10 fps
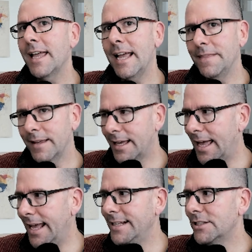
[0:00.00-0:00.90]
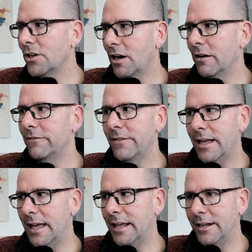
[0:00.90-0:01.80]
In the case of
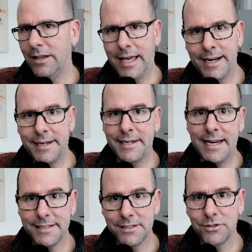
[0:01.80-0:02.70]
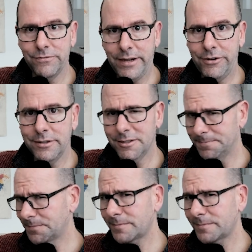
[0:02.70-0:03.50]
an, an analysis of variance